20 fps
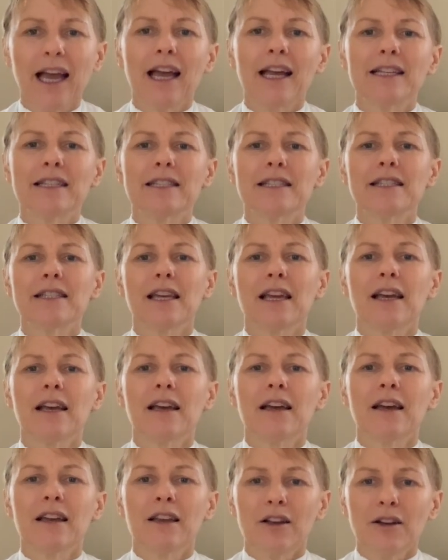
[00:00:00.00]
and
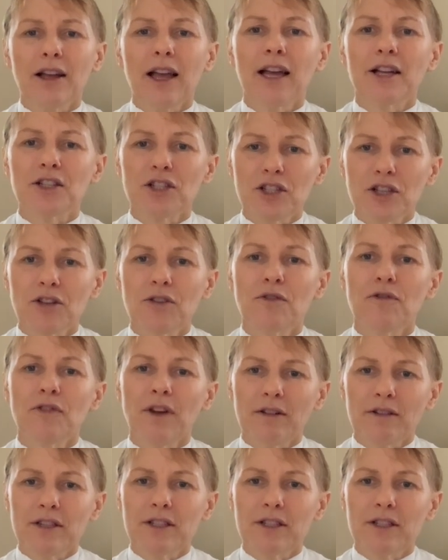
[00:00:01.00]
I'll catch you very